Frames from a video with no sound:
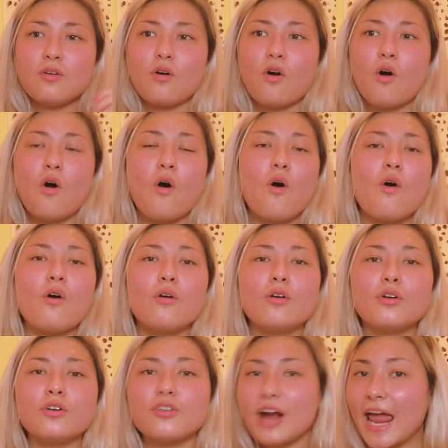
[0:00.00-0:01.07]

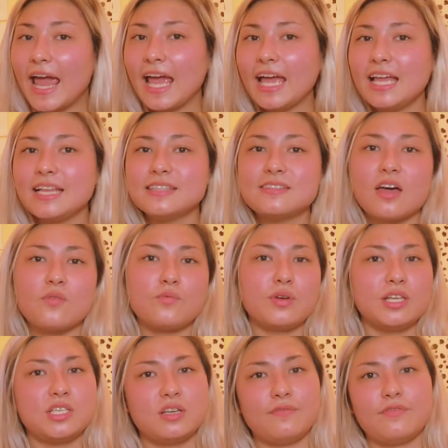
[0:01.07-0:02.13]
whole grains. I'm
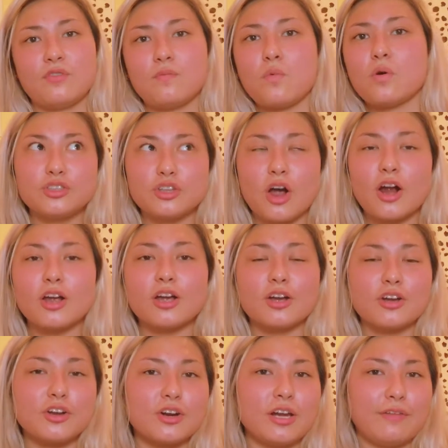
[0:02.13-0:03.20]
reaching for more dark,
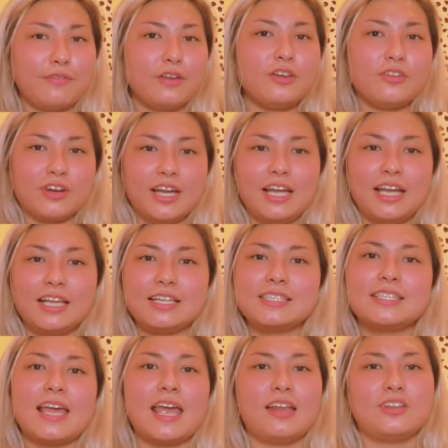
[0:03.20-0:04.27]
leafy
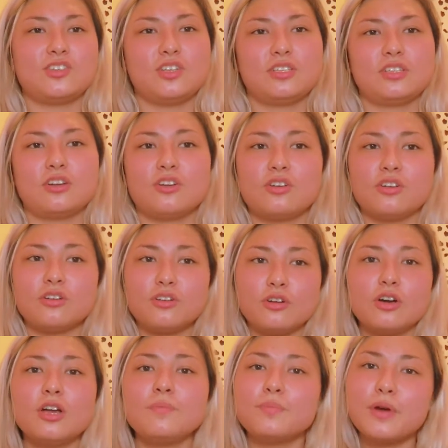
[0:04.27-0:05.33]
greens and just
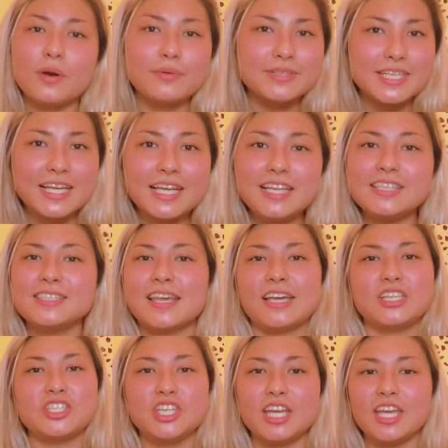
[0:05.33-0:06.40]
good proteins
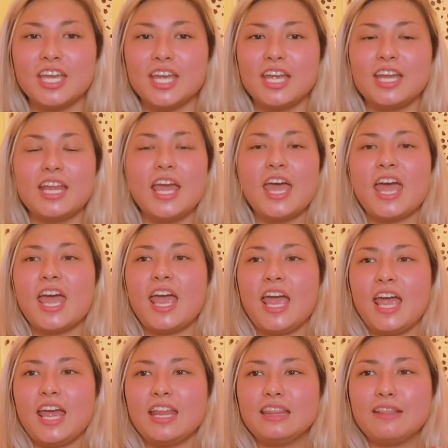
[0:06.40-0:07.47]
like chicken.
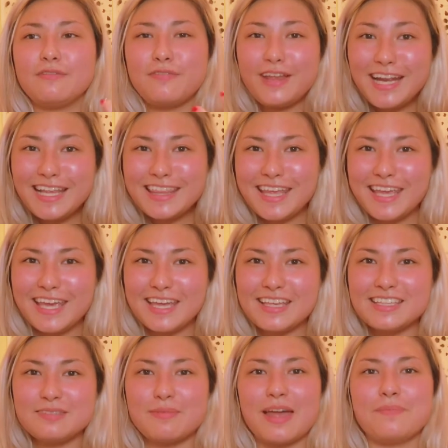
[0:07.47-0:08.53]
And the funny thing
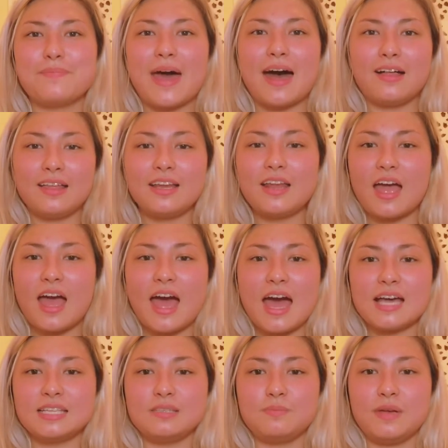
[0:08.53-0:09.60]
is, my palate
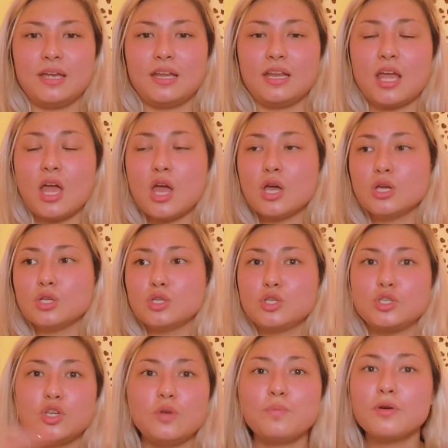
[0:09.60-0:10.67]
has been
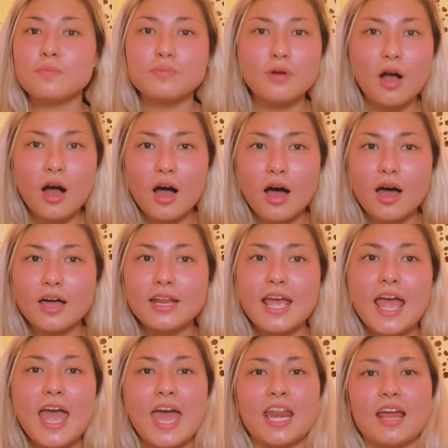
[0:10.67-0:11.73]
super broad,
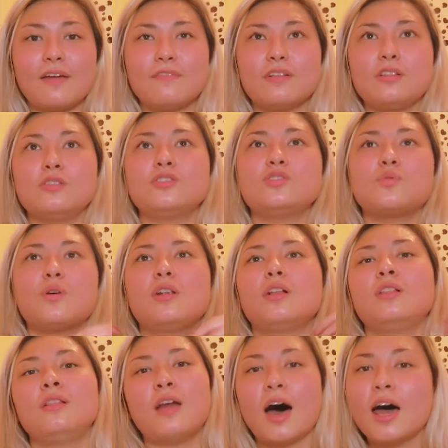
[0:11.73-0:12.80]
and I've enjoyed a
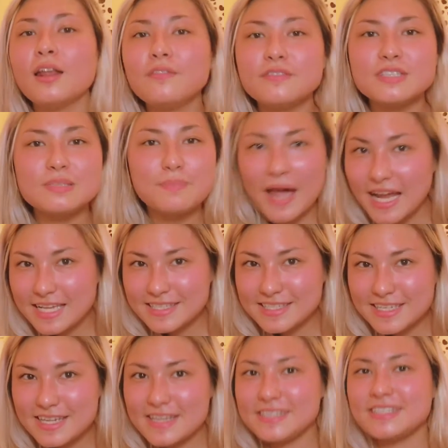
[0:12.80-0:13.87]
lot of
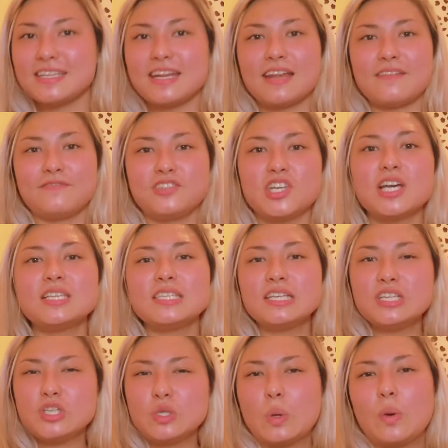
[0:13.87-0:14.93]
spices, and I've just
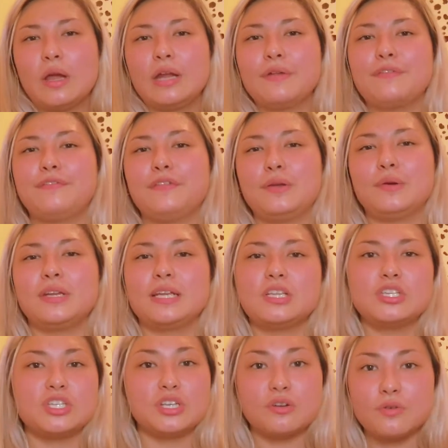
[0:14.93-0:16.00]
enjoyed food in
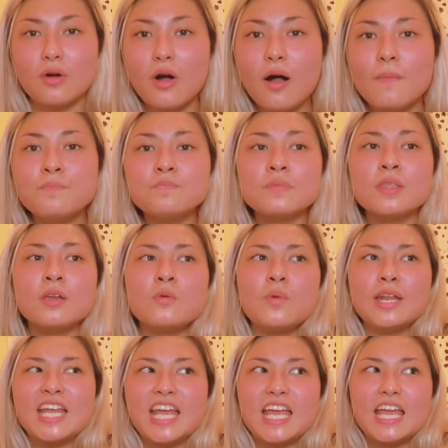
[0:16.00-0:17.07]
general
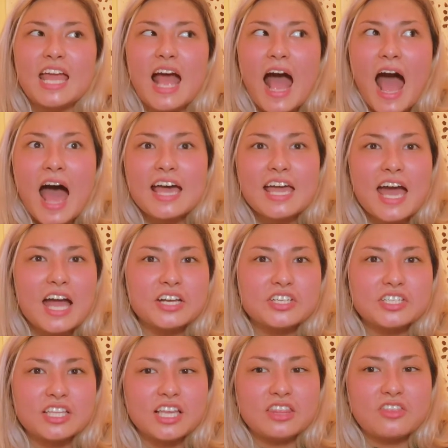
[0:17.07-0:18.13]
when I
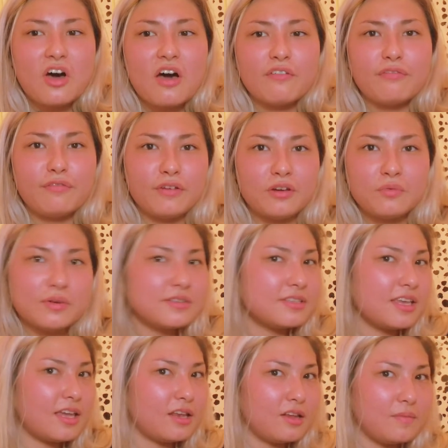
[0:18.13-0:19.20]
actually thought food was
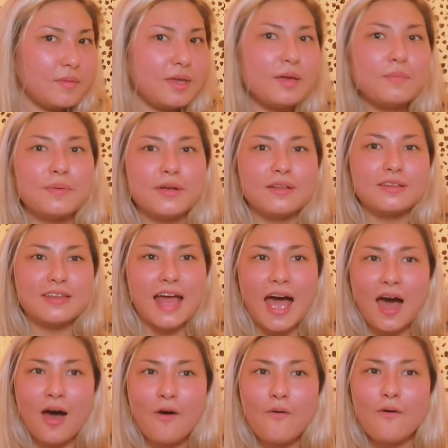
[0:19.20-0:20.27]
the enemy. But
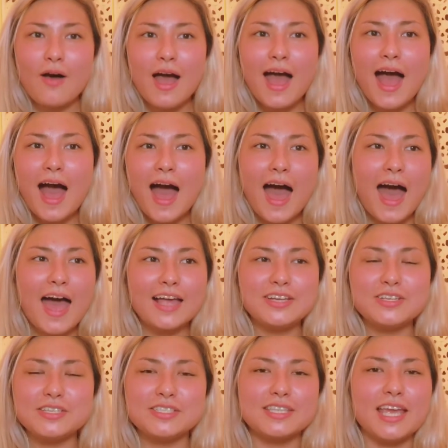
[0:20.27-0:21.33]
now I
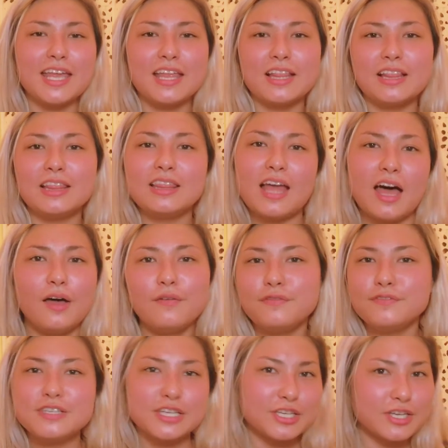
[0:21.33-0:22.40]
just love
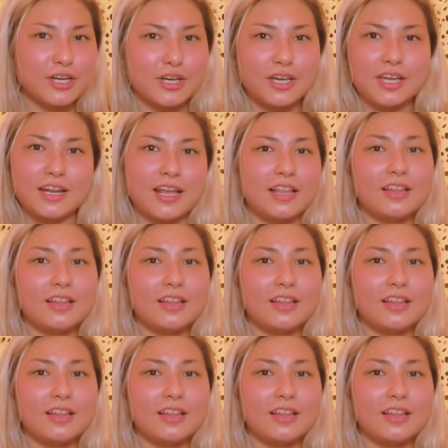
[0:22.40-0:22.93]
to cook and I